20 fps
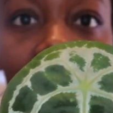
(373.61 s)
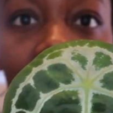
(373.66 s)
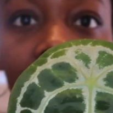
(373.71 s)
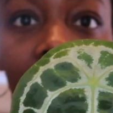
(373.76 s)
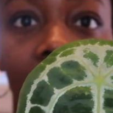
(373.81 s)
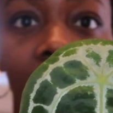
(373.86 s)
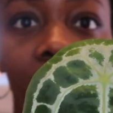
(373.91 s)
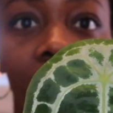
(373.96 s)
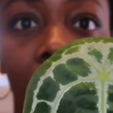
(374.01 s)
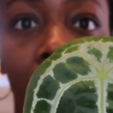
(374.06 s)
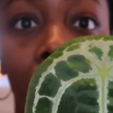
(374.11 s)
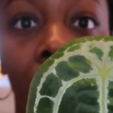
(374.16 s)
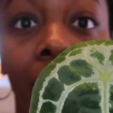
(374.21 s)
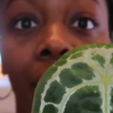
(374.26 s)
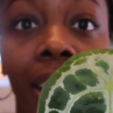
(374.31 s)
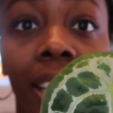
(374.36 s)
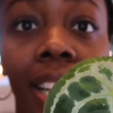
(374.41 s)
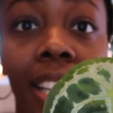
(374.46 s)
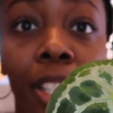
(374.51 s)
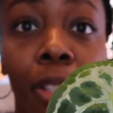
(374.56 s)
this
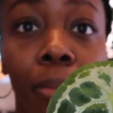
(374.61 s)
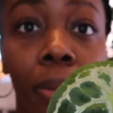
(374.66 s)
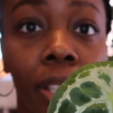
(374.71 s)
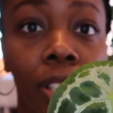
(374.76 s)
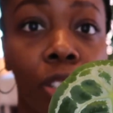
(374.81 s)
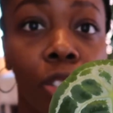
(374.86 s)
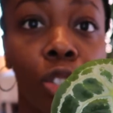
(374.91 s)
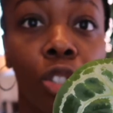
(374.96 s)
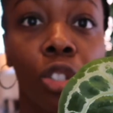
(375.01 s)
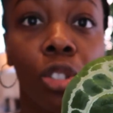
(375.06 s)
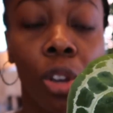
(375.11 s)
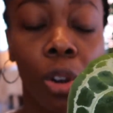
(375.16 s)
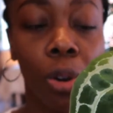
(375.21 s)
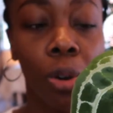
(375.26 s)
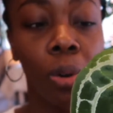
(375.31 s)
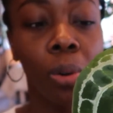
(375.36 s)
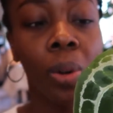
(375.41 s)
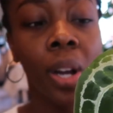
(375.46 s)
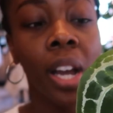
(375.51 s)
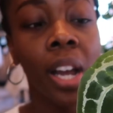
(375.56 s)
plant has been
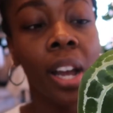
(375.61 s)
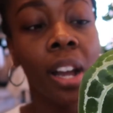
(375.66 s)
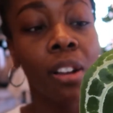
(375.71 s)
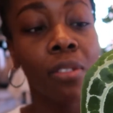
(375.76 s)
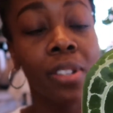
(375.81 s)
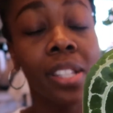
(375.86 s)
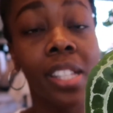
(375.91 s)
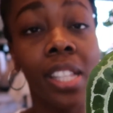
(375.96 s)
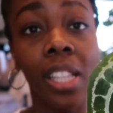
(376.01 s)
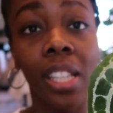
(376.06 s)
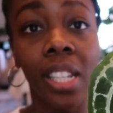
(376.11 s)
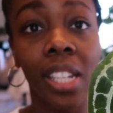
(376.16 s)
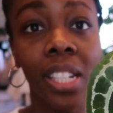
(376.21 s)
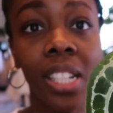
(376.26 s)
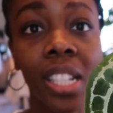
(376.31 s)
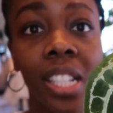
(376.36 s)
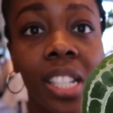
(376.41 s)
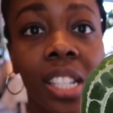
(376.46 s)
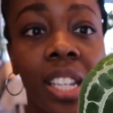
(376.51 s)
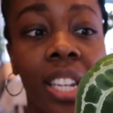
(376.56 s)
so
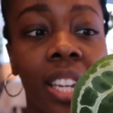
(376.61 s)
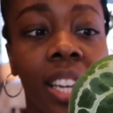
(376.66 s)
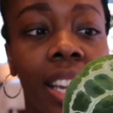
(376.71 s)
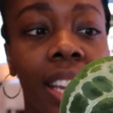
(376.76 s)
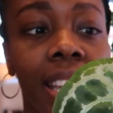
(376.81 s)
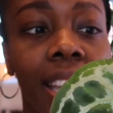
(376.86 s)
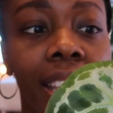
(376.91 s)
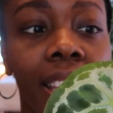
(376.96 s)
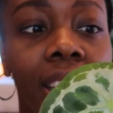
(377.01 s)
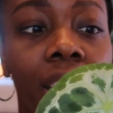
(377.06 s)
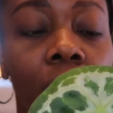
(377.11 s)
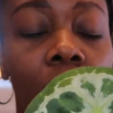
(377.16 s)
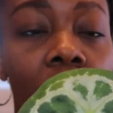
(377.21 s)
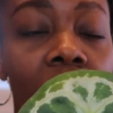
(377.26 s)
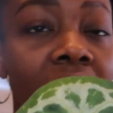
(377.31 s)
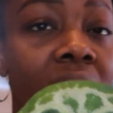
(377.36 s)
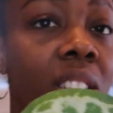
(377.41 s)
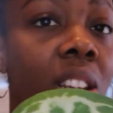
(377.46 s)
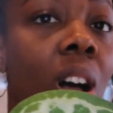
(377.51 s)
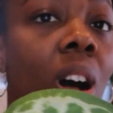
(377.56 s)
resilient. It
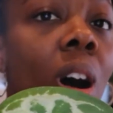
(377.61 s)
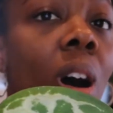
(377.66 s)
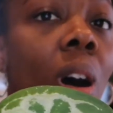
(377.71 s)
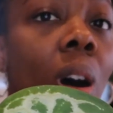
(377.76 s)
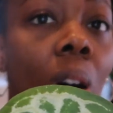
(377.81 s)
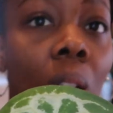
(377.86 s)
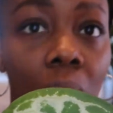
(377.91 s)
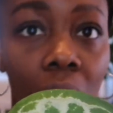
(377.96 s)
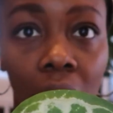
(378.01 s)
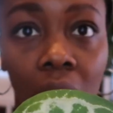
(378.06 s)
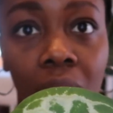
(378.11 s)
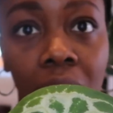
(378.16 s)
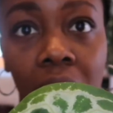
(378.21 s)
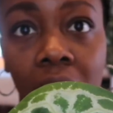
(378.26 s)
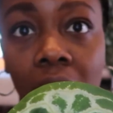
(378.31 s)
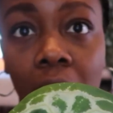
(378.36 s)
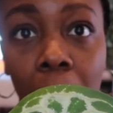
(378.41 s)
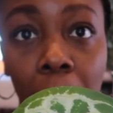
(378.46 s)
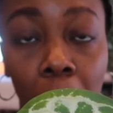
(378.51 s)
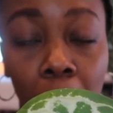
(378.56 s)
lost all of
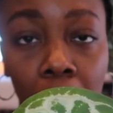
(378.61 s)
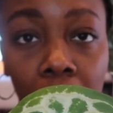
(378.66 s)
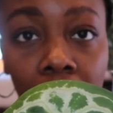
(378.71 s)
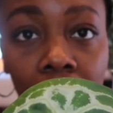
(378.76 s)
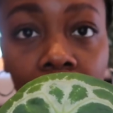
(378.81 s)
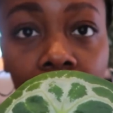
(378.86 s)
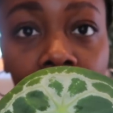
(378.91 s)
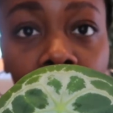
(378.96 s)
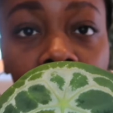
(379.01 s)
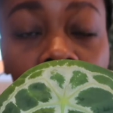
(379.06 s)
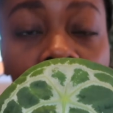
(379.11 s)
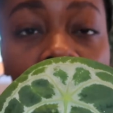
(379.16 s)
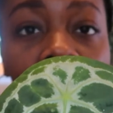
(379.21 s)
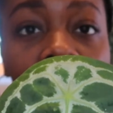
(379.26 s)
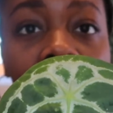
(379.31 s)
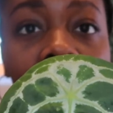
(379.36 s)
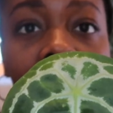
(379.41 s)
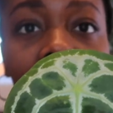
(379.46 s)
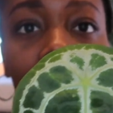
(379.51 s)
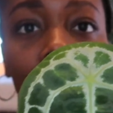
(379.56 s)
its import leaves,
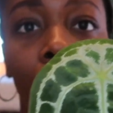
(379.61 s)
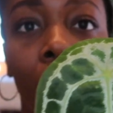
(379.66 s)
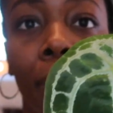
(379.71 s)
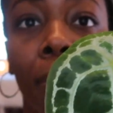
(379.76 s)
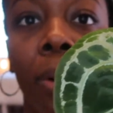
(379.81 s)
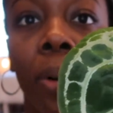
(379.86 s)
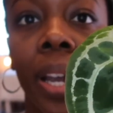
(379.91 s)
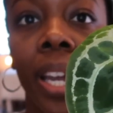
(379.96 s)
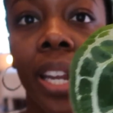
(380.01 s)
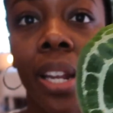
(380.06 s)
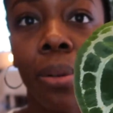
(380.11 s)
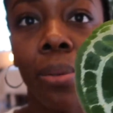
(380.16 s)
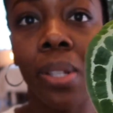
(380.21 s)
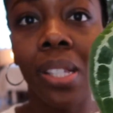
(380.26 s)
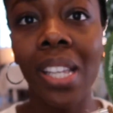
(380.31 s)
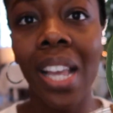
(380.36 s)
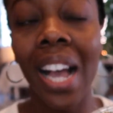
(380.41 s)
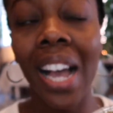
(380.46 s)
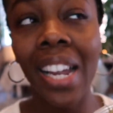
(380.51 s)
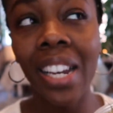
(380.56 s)
and at one point it was
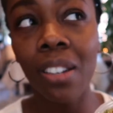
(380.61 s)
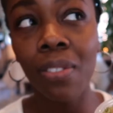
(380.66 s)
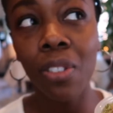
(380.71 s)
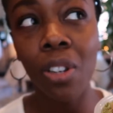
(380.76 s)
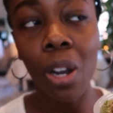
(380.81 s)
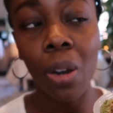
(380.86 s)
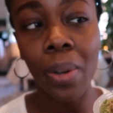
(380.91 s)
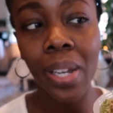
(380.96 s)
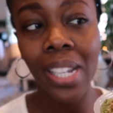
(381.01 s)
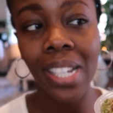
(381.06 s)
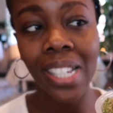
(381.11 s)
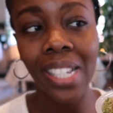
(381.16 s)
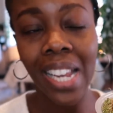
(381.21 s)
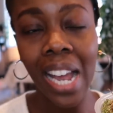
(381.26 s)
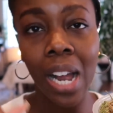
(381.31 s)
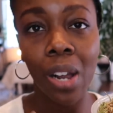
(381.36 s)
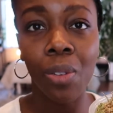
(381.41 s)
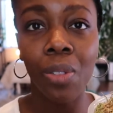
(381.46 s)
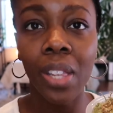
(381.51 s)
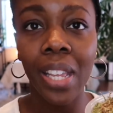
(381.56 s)
kind of going
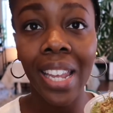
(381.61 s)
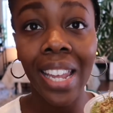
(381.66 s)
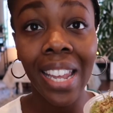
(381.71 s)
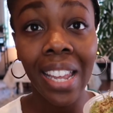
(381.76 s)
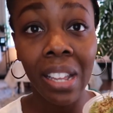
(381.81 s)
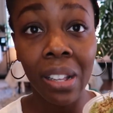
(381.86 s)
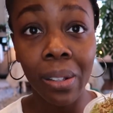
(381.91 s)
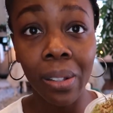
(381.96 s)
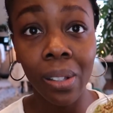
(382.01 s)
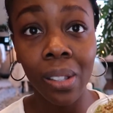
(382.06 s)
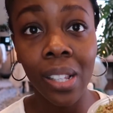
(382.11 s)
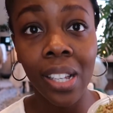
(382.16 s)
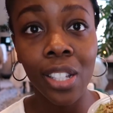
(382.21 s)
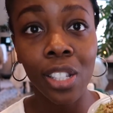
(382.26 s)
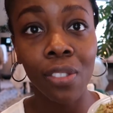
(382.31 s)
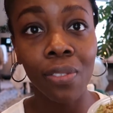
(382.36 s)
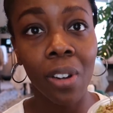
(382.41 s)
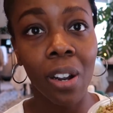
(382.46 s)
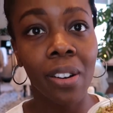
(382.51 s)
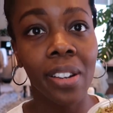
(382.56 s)
down the hill
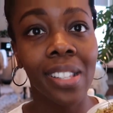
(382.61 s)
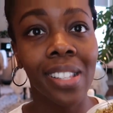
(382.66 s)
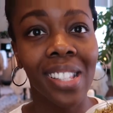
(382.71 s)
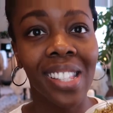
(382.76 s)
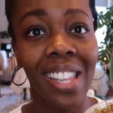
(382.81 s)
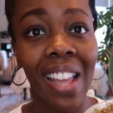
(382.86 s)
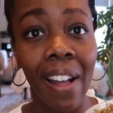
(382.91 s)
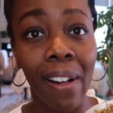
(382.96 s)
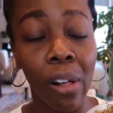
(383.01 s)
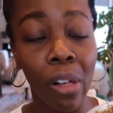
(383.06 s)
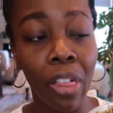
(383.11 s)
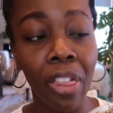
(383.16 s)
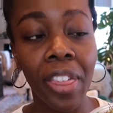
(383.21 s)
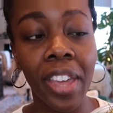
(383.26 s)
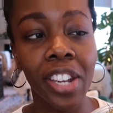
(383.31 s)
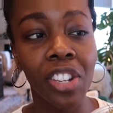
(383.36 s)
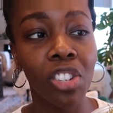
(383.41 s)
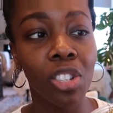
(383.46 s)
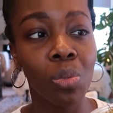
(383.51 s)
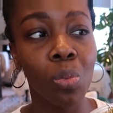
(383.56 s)
as far as its health.
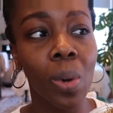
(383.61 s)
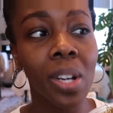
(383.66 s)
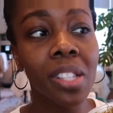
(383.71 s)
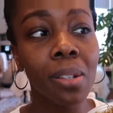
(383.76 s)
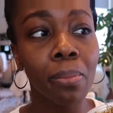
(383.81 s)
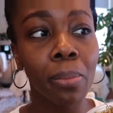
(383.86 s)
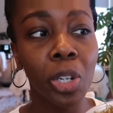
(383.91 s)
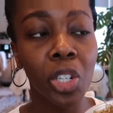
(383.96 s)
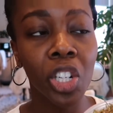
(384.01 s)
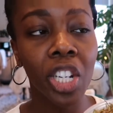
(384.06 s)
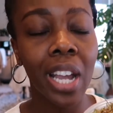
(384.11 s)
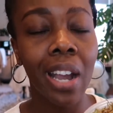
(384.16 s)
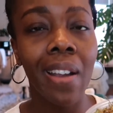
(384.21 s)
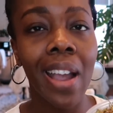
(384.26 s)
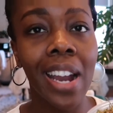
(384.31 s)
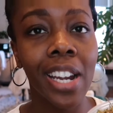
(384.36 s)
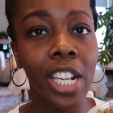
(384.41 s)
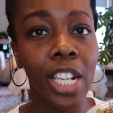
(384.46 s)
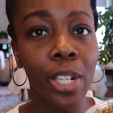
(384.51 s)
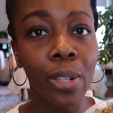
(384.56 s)
It just wasn't pushing out
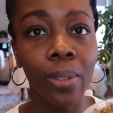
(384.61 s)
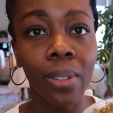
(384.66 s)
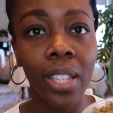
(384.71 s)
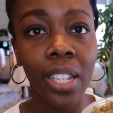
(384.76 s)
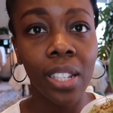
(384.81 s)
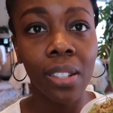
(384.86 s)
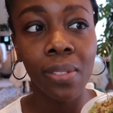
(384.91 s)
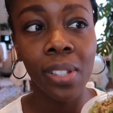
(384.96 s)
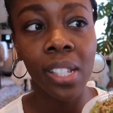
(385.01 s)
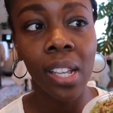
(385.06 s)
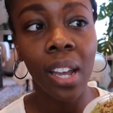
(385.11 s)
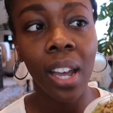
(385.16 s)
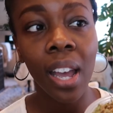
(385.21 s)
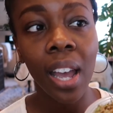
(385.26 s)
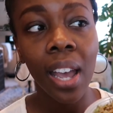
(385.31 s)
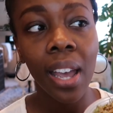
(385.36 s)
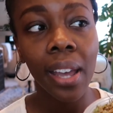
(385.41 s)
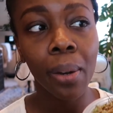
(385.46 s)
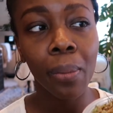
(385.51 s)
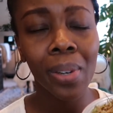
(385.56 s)
any new leaves,
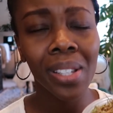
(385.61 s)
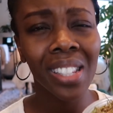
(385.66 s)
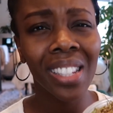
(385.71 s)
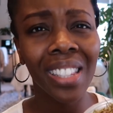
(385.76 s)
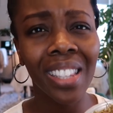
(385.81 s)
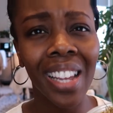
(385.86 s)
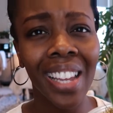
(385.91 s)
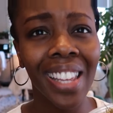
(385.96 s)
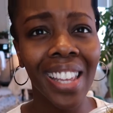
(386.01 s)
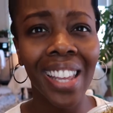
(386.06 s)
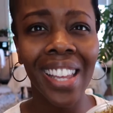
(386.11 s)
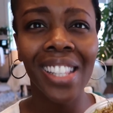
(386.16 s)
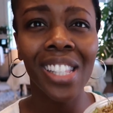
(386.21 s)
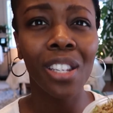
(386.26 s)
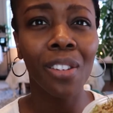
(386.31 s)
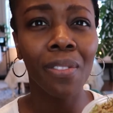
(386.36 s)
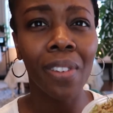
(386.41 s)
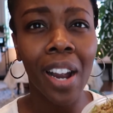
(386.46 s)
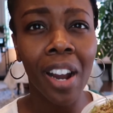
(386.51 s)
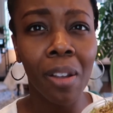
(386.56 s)
and it wasn't liking its
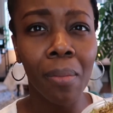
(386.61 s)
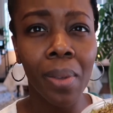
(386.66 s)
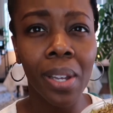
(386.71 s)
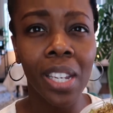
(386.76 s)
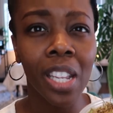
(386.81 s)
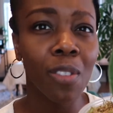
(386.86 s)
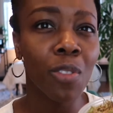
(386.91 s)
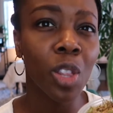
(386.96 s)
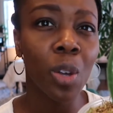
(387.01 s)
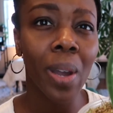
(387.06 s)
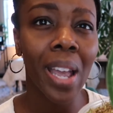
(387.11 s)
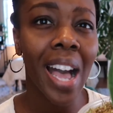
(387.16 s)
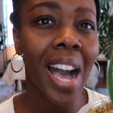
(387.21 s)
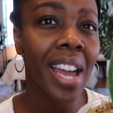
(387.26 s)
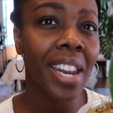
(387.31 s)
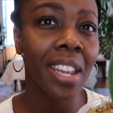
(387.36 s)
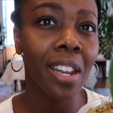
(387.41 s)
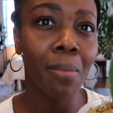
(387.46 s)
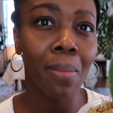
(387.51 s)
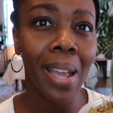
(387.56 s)
environment. Even though I had
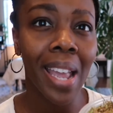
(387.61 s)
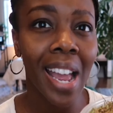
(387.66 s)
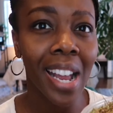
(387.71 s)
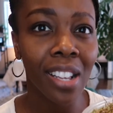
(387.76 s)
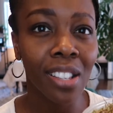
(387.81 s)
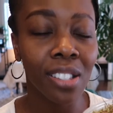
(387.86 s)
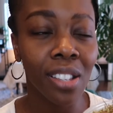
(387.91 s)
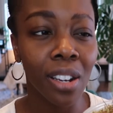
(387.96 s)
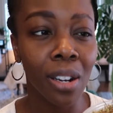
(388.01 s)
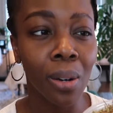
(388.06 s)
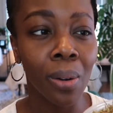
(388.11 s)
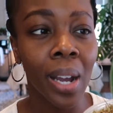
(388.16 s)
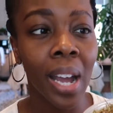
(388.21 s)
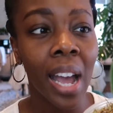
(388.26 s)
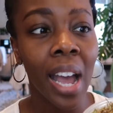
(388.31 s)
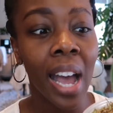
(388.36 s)
it in my exo,